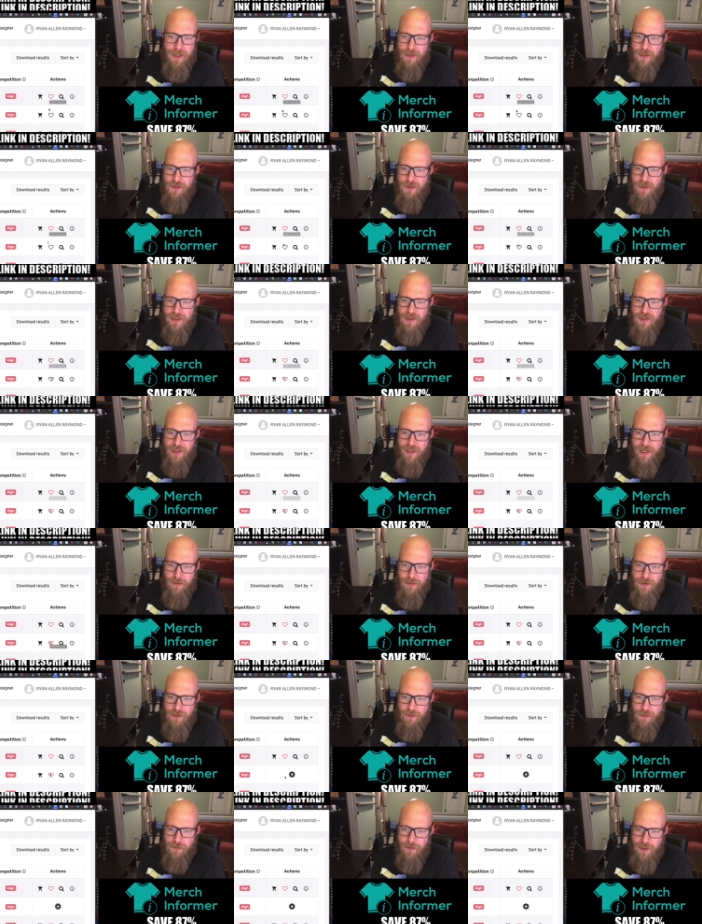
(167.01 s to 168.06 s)
So let's say I was
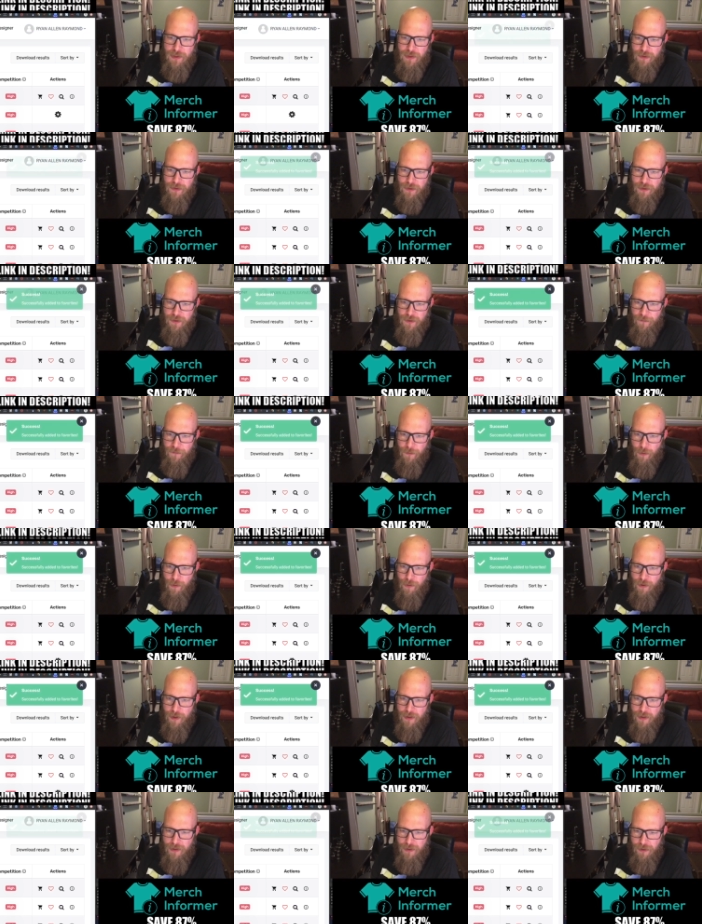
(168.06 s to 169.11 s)
doing research
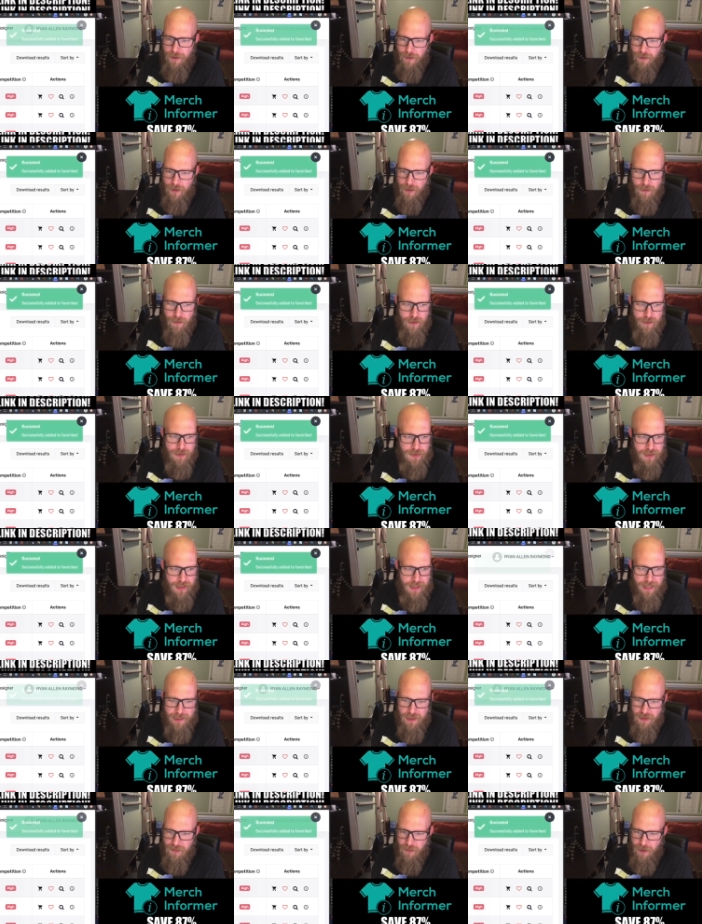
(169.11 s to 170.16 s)
for unicorns and
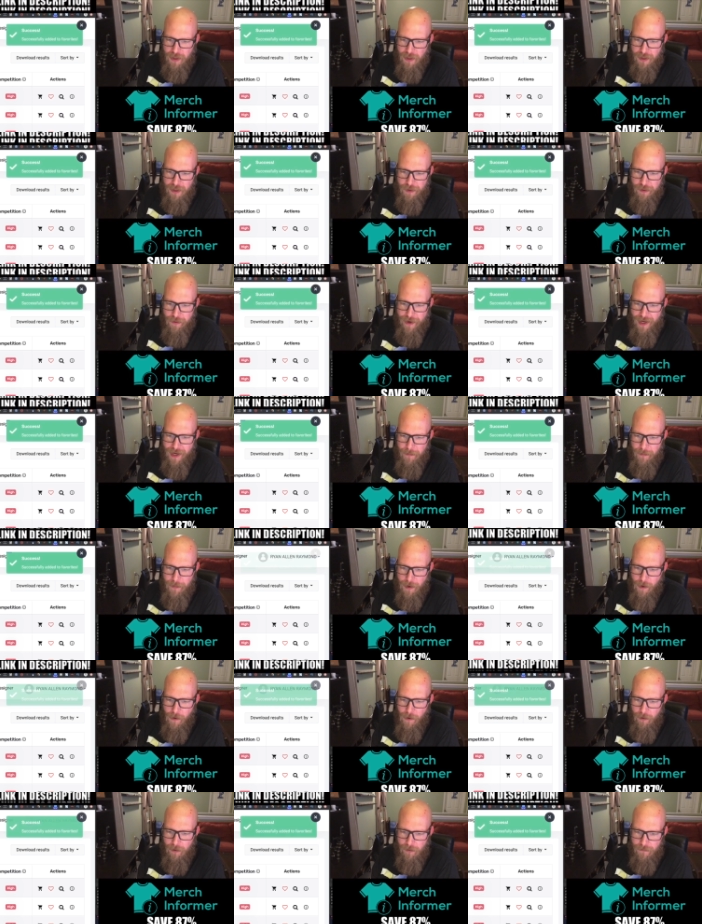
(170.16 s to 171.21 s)
I just wanted to grab
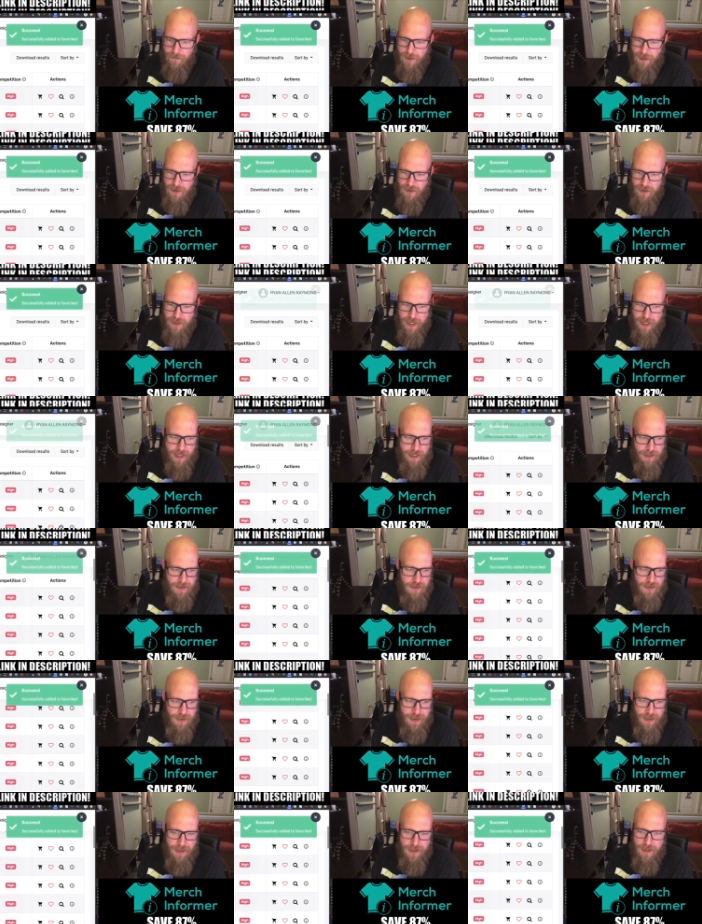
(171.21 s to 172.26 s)
all of these
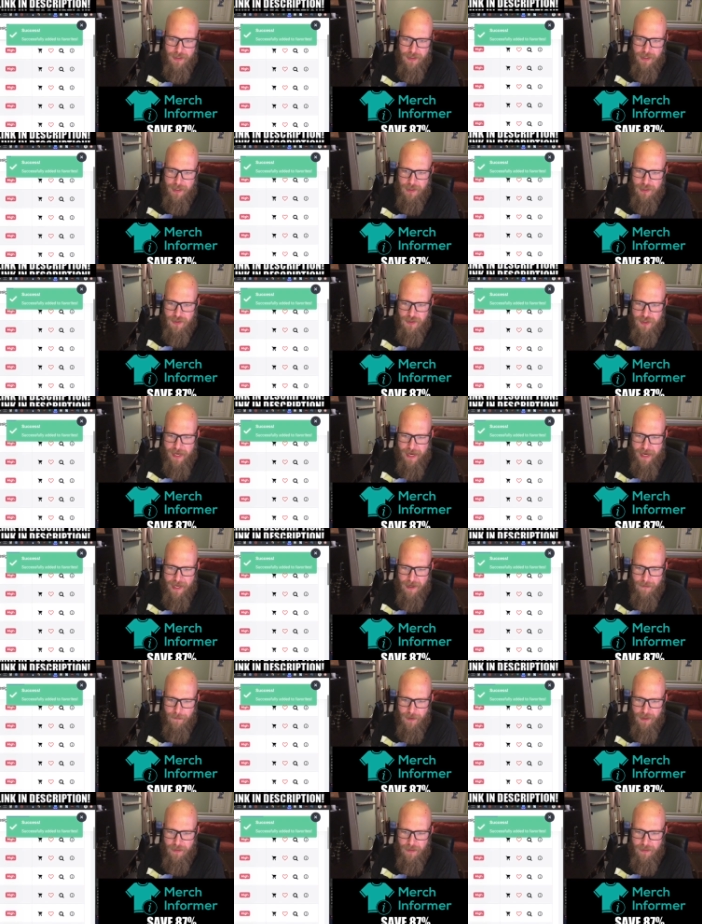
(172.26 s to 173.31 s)
guys and just add
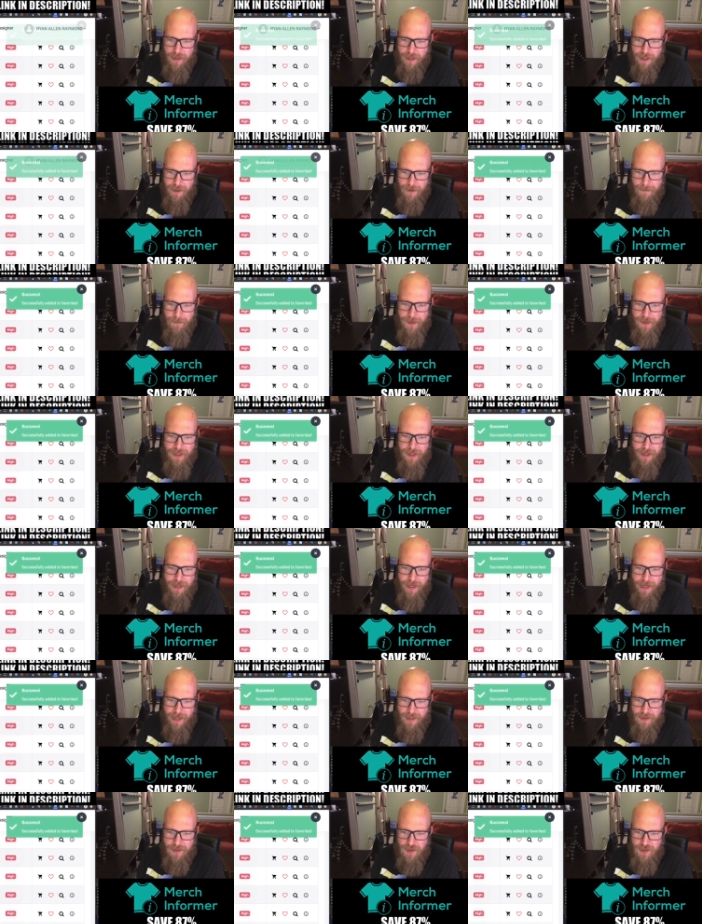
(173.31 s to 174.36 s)
them in there
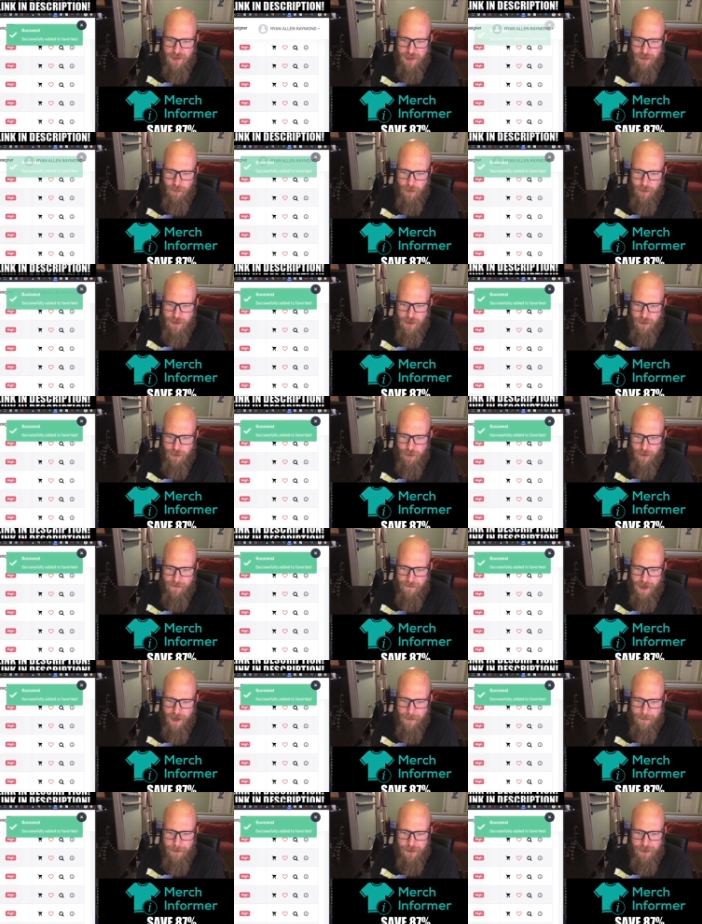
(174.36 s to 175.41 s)
and see what sort of
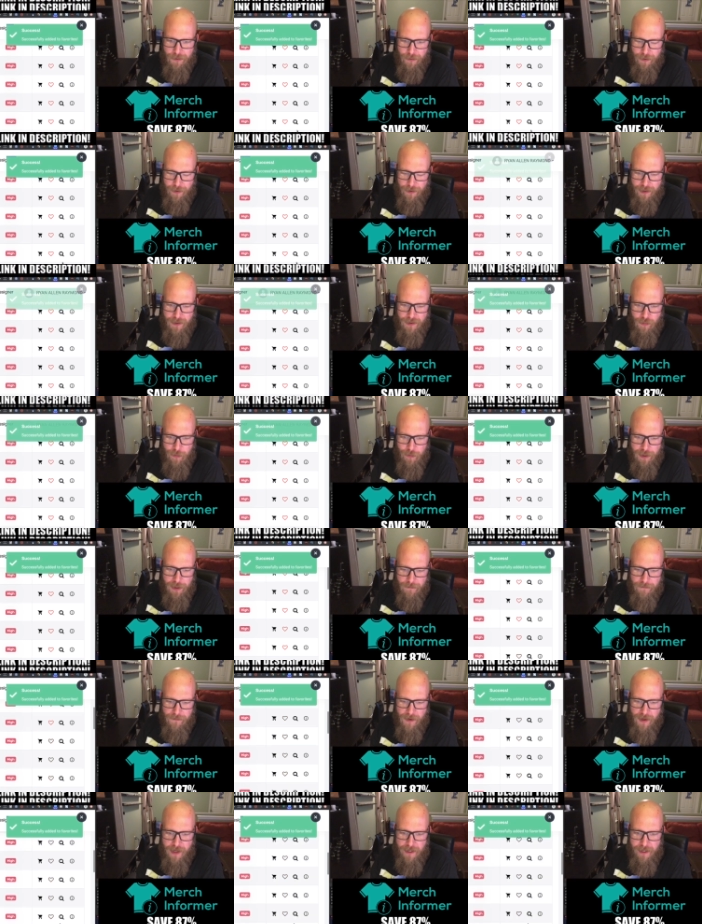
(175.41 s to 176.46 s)
opportunities we could
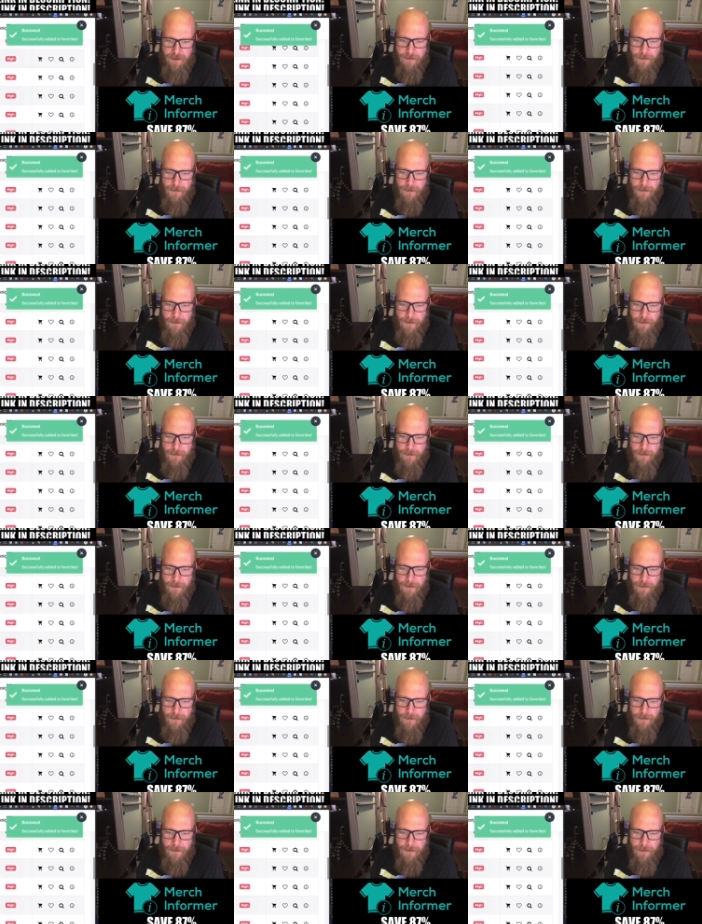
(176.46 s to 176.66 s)
find.